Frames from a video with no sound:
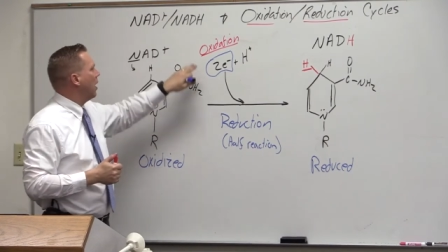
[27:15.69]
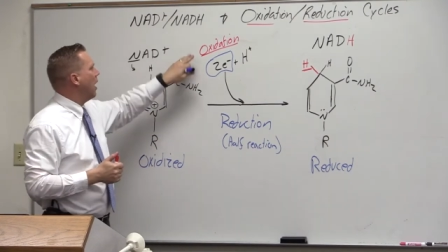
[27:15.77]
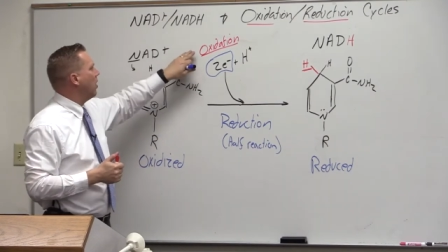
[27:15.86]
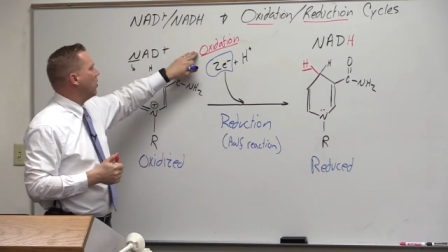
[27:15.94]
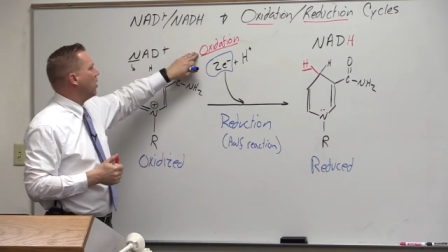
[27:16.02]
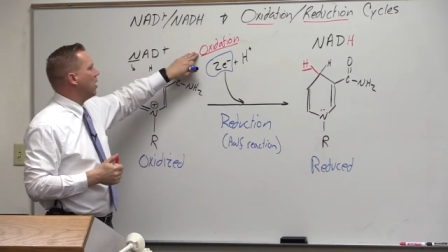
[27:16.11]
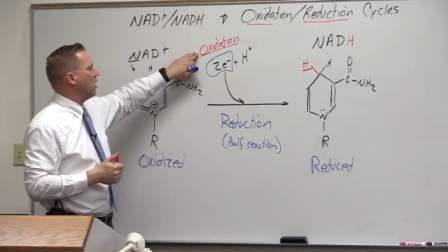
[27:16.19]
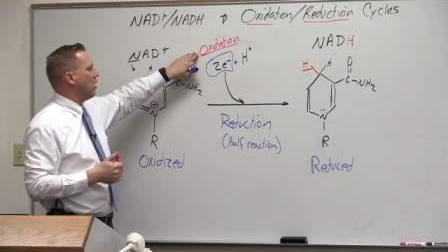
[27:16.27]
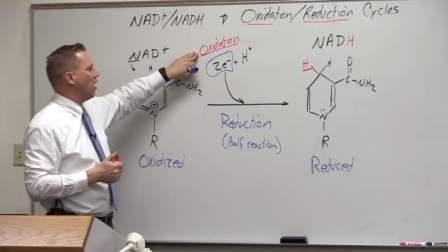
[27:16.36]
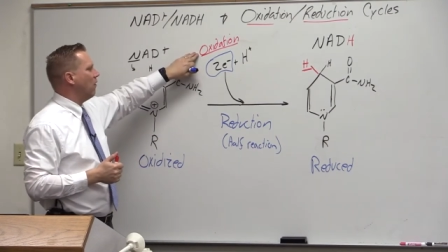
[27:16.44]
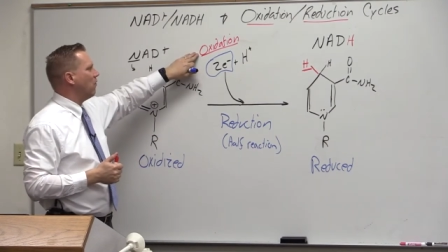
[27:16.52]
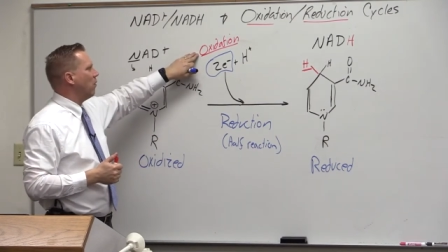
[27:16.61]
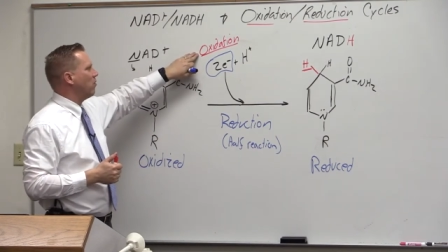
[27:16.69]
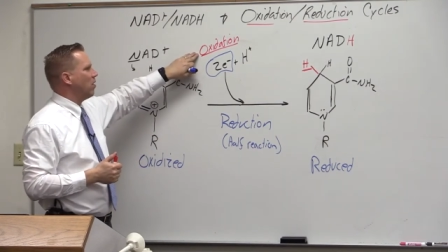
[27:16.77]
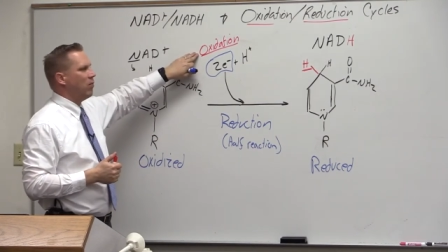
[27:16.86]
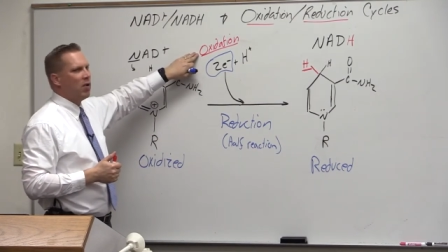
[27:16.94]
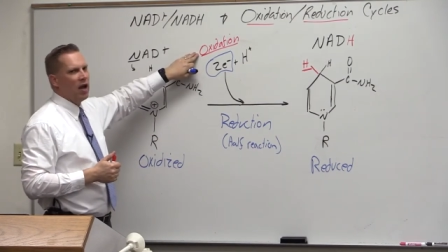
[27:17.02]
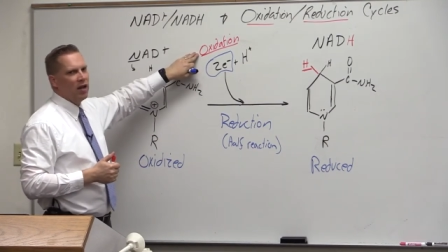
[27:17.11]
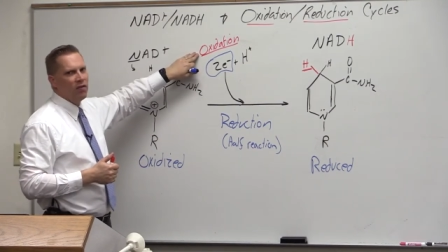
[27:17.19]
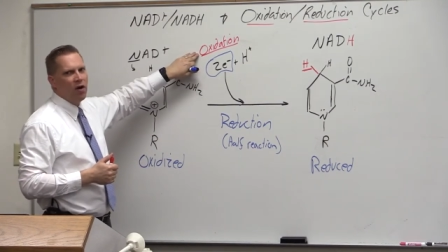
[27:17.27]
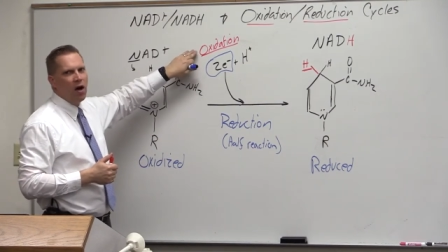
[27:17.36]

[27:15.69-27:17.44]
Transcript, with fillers: and they're going to come from some kind of